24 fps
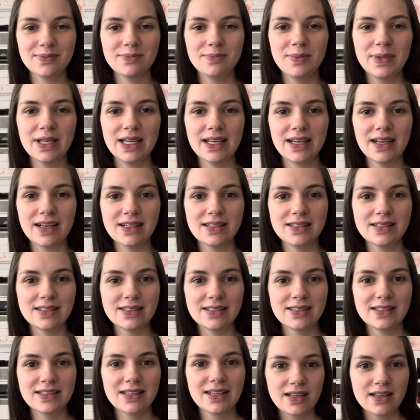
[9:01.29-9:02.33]

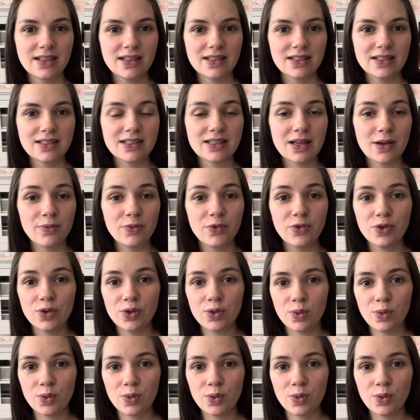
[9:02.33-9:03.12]
because some food